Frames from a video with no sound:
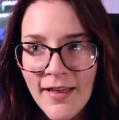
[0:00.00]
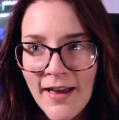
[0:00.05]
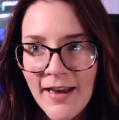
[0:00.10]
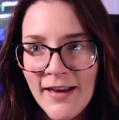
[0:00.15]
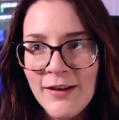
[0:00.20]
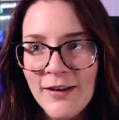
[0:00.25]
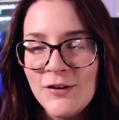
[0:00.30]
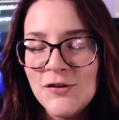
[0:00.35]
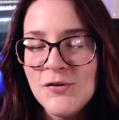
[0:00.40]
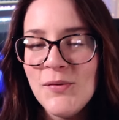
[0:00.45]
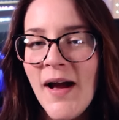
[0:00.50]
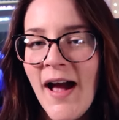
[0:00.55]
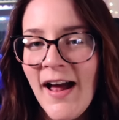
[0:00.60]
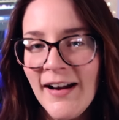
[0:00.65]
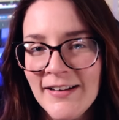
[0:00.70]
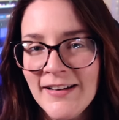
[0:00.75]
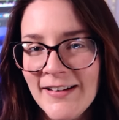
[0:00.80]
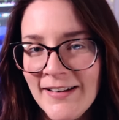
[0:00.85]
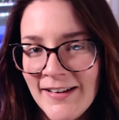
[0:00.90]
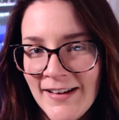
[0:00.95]
like you
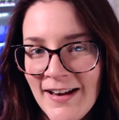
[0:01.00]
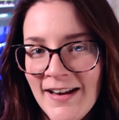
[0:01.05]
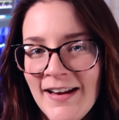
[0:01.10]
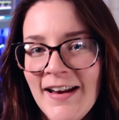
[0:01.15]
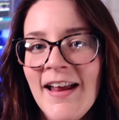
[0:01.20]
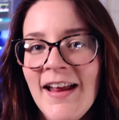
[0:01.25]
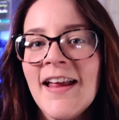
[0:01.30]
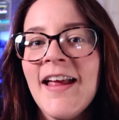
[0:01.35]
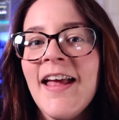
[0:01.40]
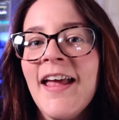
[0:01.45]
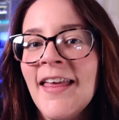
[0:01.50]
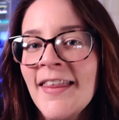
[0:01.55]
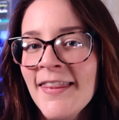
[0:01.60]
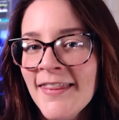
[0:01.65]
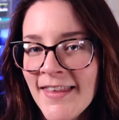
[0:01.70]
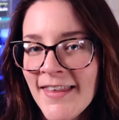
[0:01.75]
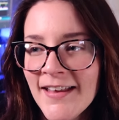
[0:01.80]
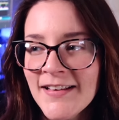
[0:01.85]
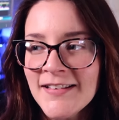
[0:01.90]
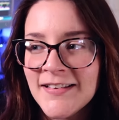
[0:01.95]
edited it
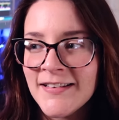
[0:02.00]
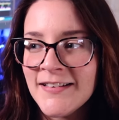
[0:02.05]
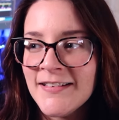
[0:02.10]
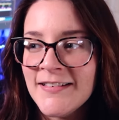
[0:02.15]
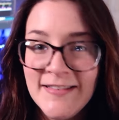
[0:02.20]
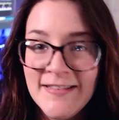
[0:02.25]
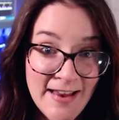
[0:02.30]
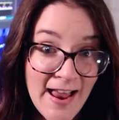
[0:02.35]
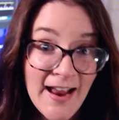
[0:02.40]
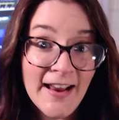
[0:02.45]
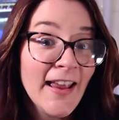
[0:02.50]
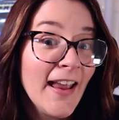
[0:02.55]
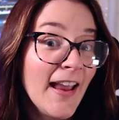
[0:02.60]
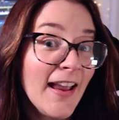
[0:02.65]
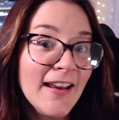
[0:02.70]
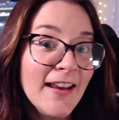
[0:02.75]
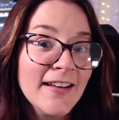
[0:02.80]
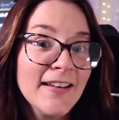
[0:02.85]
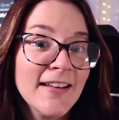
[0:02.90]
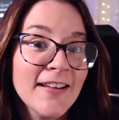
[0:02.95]
in this
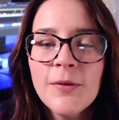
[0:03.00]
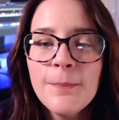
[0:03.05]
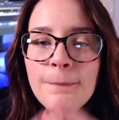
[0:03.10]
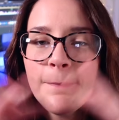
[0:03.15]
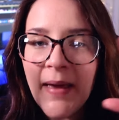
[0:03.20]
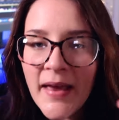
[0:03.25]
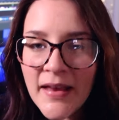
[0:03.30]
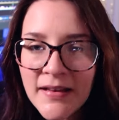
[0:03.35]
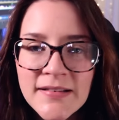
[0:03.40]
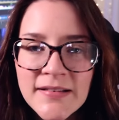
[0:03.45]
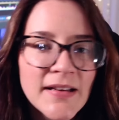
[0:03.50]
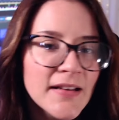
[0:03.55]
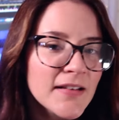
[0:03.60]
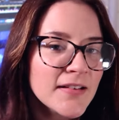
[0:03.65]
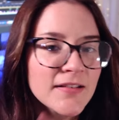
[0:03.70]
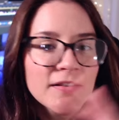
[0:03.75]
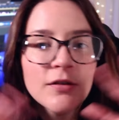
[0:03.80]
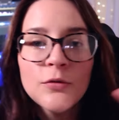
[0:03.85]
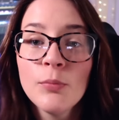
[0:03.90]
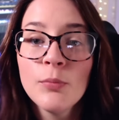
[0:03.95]
decade. The
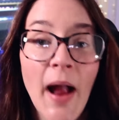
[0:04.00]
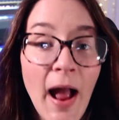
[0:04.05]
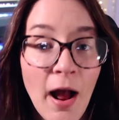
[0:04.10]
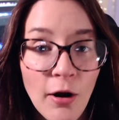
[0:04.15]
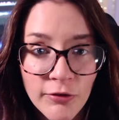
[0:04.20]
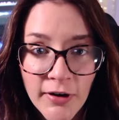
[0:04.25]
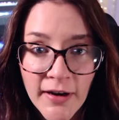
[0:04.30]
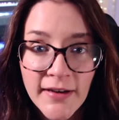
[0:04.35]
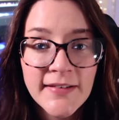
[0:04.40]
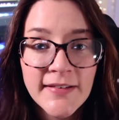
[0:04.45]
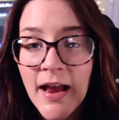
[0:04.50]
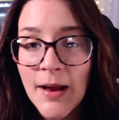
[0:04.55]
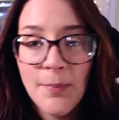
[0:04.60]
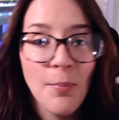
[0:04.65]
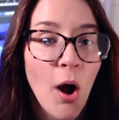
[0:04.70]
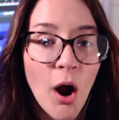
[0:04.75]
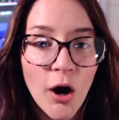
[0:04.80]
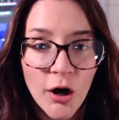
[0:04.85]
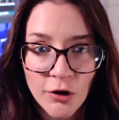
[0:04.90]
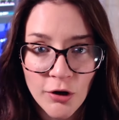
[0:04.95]
basics surrounding
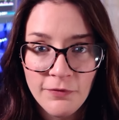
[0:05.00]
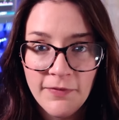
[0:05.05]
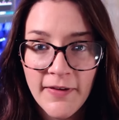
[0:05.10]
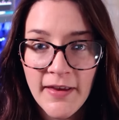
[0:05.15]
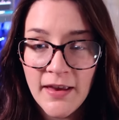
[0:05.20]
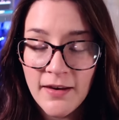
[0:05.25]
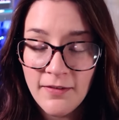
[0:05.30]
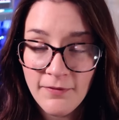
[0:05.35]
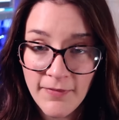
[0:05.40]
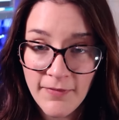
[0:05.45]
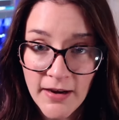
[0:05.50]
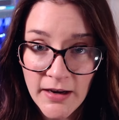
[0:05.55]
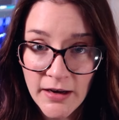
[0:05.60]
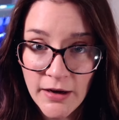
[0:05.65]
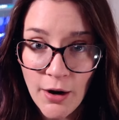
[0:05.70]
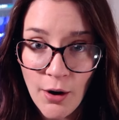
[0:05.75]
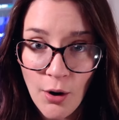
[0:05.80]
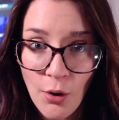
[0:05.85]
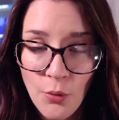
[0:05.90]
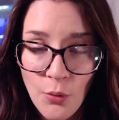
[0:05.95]
typography in
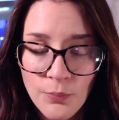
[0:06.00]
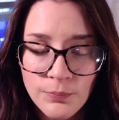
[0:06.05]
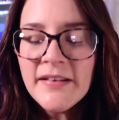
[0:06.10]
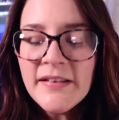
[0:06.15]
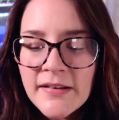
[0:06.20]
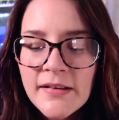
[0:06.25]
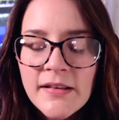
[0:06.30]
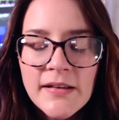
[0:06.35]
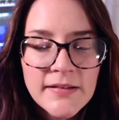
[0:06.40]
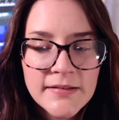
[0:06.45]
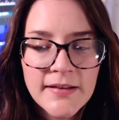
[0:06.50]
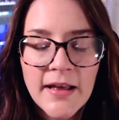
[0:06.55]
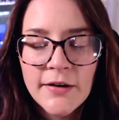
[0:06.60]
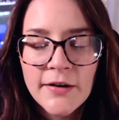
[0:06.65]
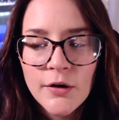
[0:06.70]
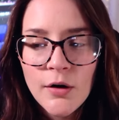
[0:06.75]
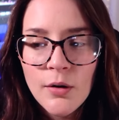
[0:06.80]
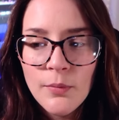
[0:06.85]
video basically center